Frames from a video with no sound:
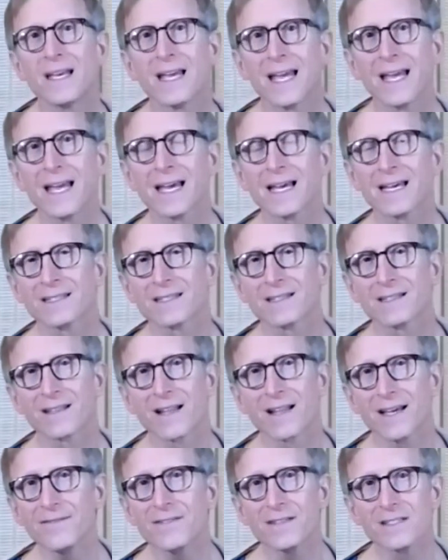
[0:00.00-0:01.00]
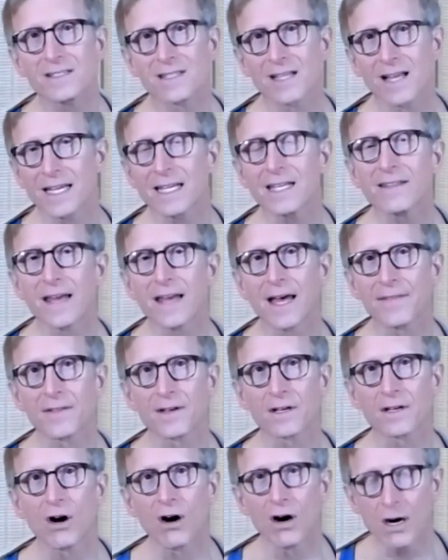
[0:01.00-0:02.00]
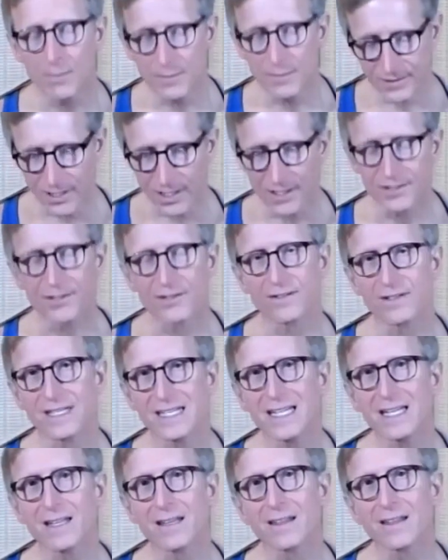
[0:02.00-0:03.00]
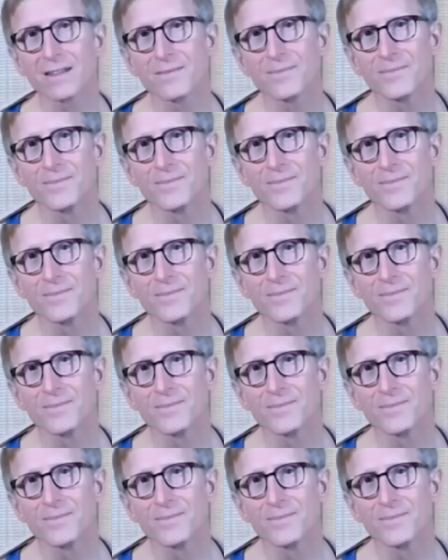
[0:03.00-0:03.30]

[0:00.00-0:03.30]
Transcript: And life is like that. The calm is underneath.